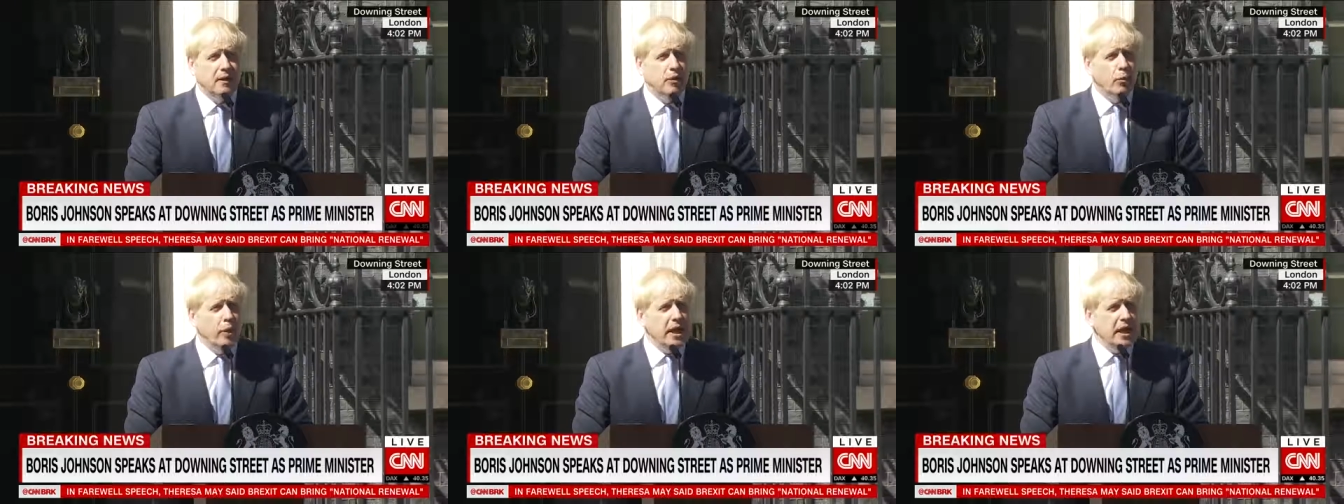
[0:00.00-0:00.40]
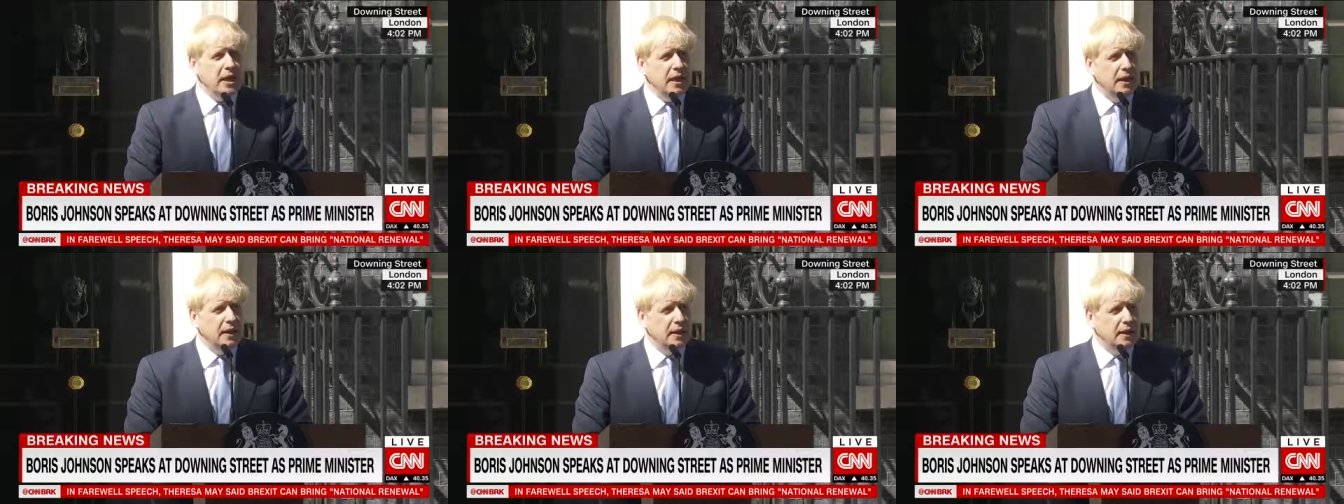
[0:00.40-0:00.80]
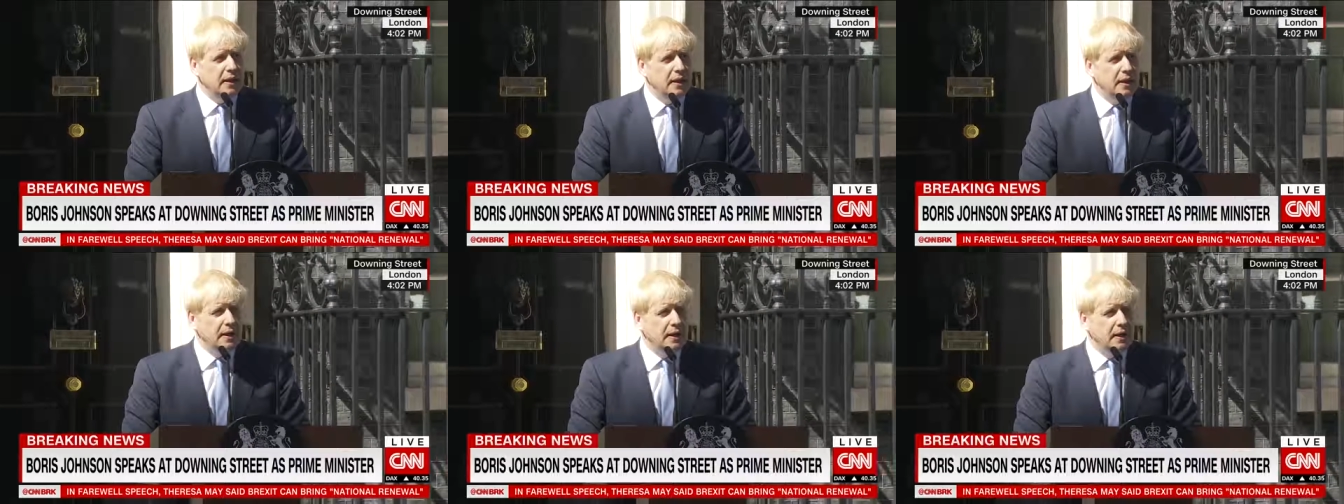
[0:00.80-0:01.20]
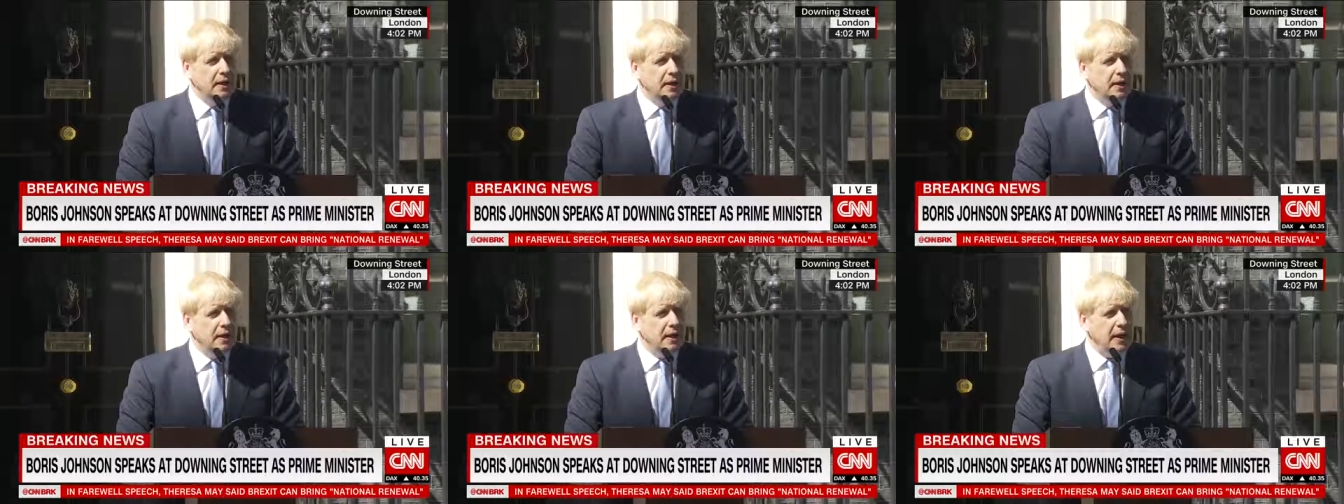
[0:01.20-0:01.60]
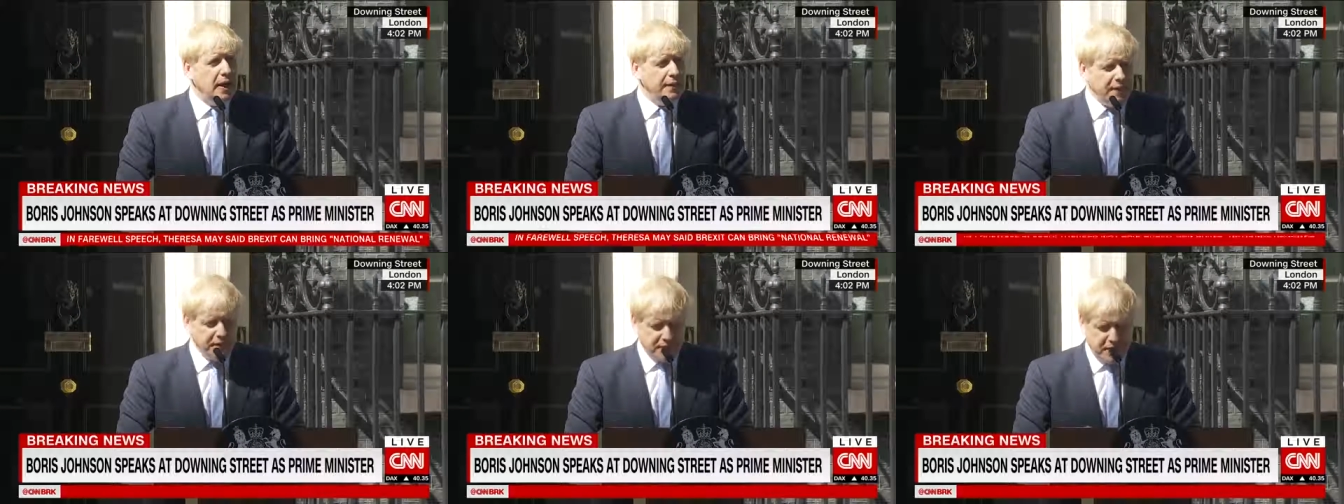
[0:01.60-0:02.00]
We
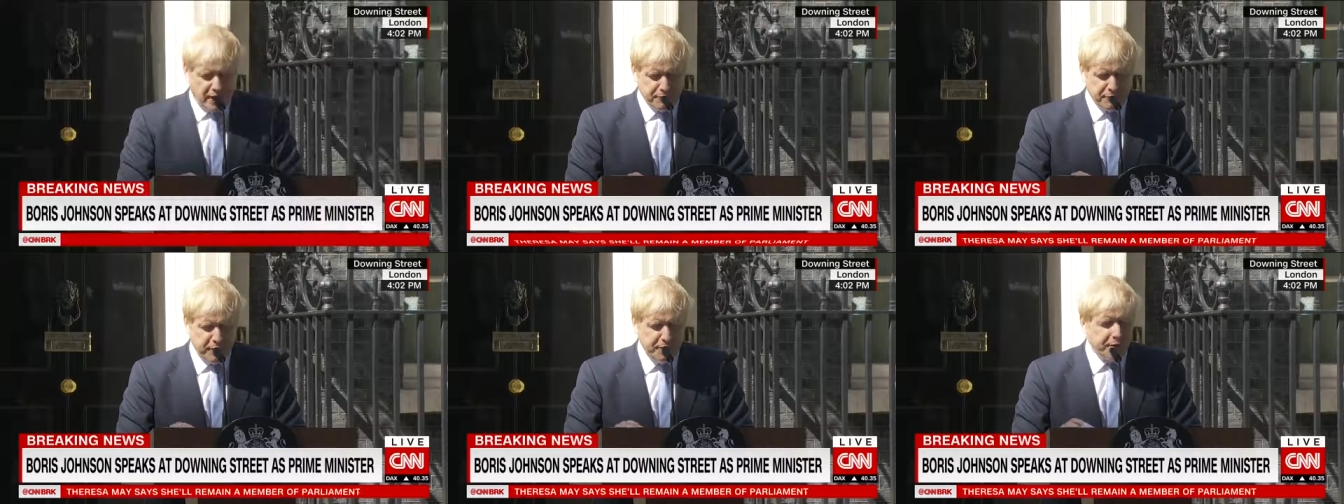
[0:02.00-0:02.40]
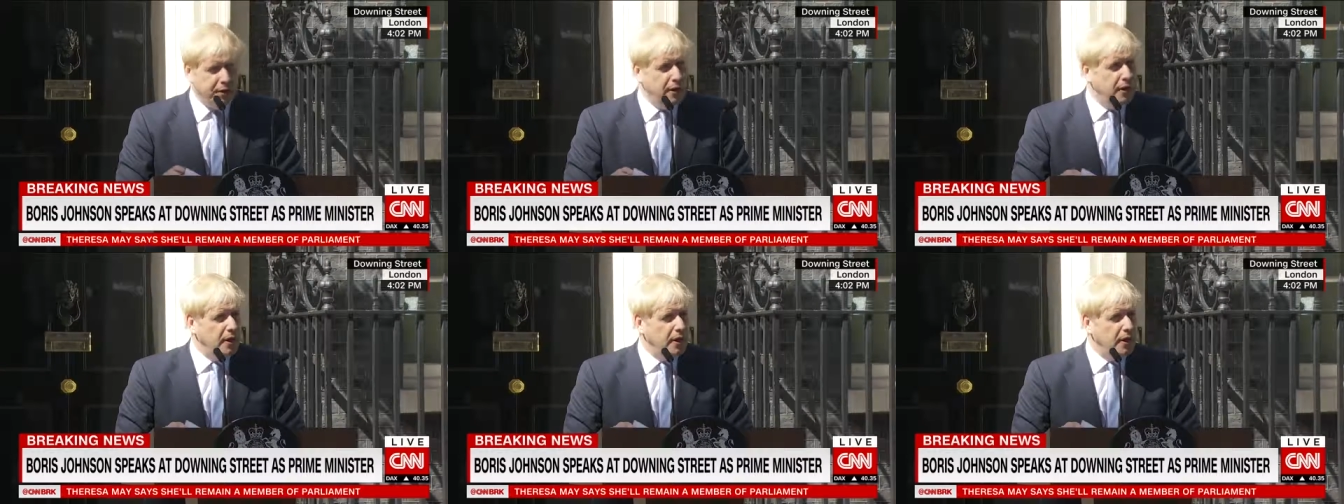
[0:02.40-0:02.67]
in this government